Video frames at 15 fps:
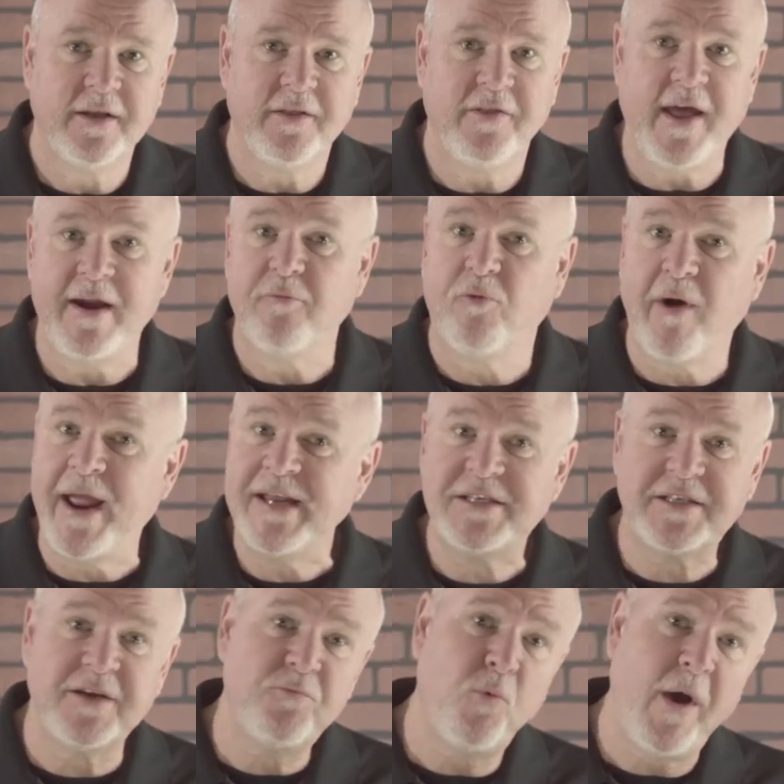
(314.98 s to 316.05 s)
They
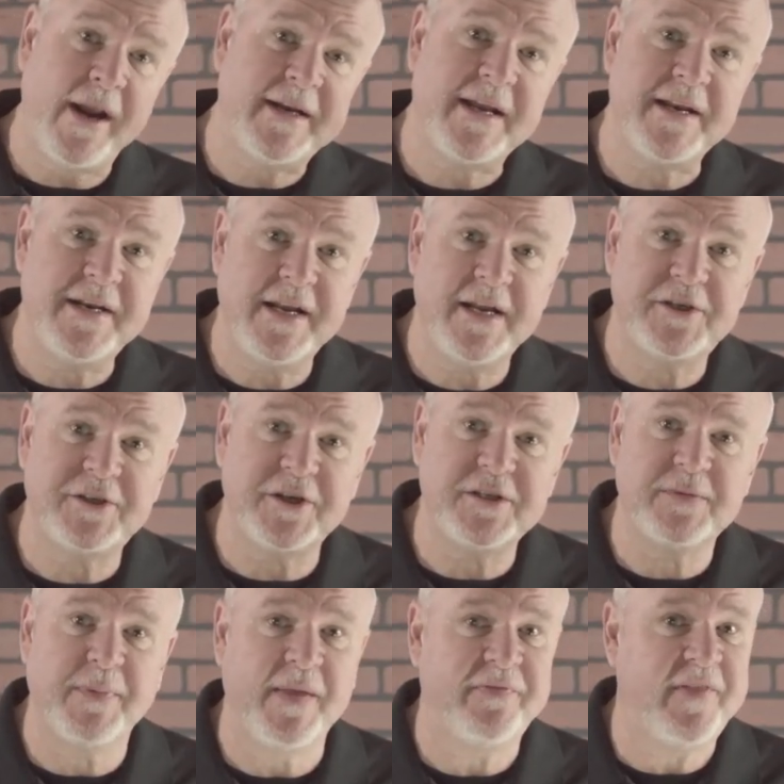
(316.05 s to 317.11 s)
raced in wet conditions,
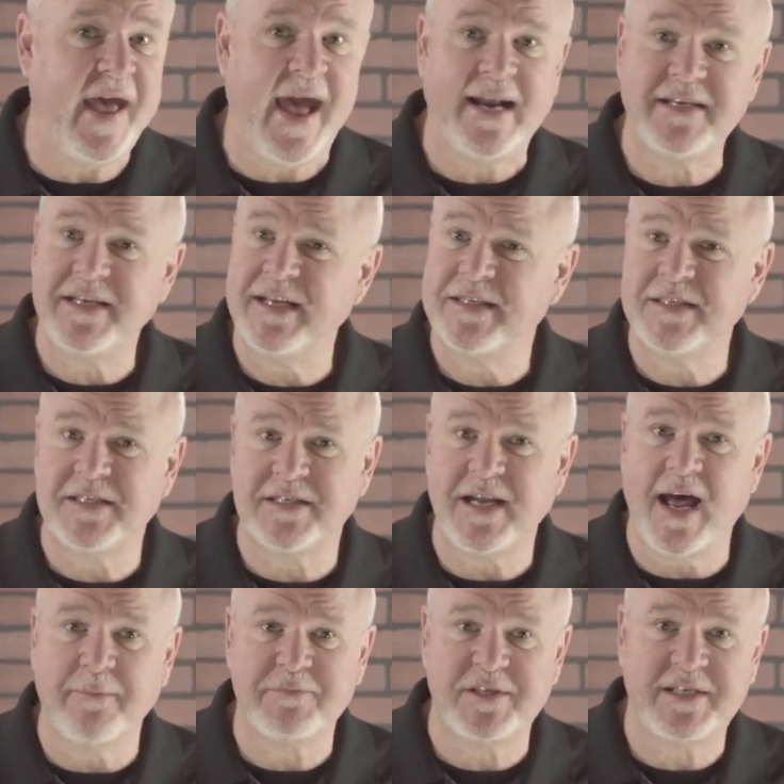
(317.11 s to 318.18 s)
but that didn't
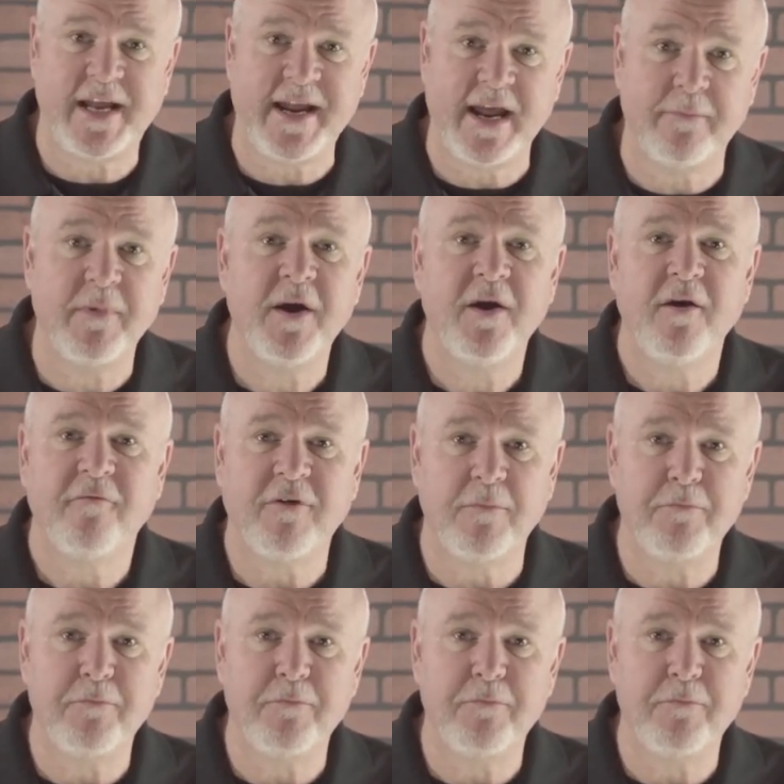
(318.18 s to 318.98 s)
stop Sam from